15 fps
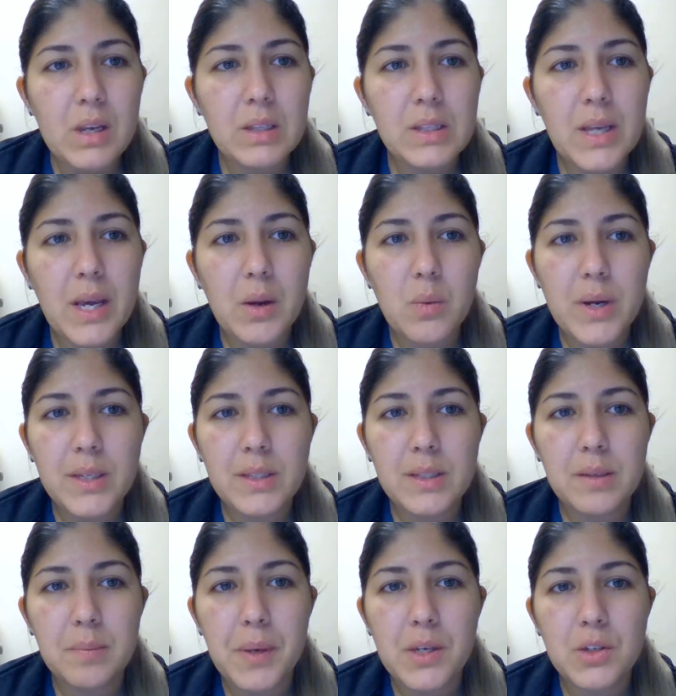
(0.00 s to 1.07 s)
Psych-wise,
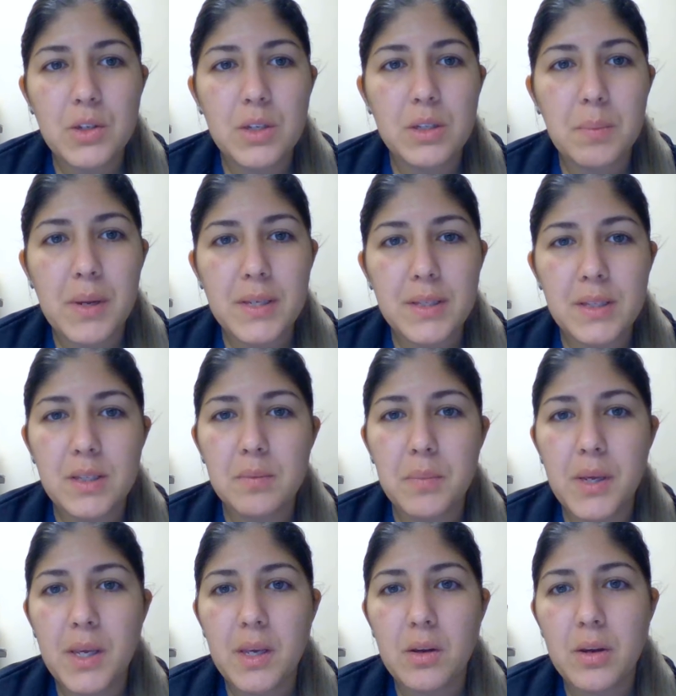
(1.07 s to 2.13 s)
the patient is pleasant,
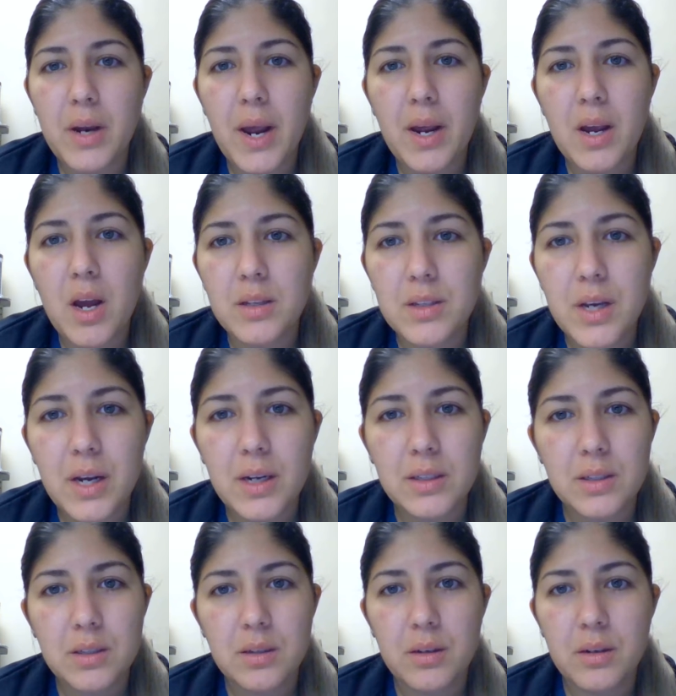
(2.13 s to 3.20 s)
making good eye
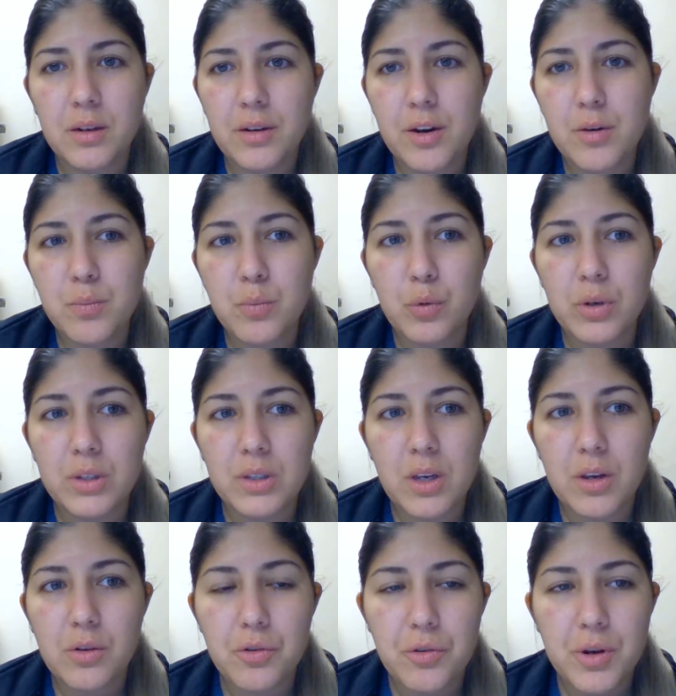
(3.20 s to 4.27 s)
contact, and her mood is
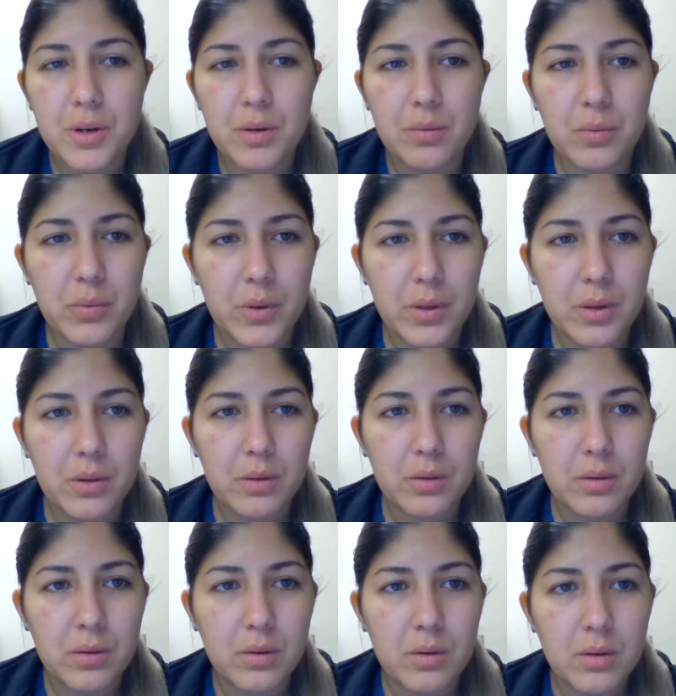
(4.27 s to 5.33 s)
congruent with
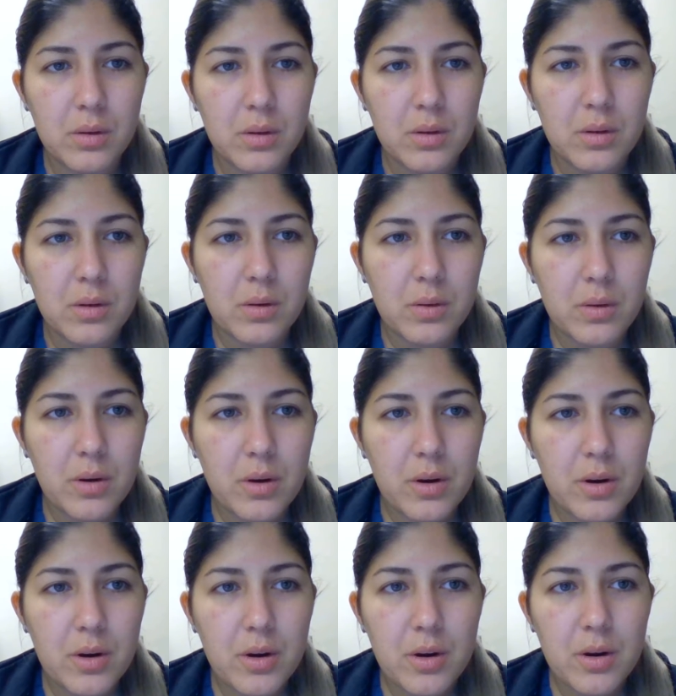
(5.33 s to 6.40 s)

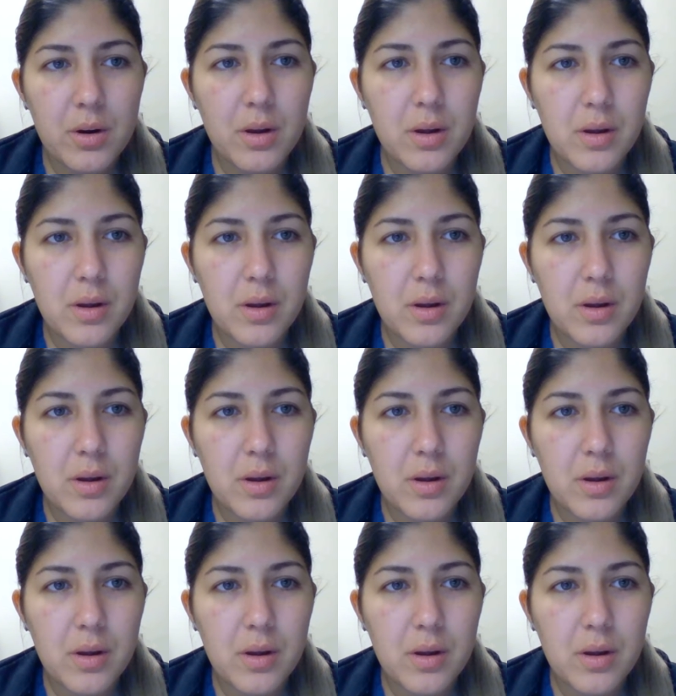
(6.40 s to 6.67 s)
her.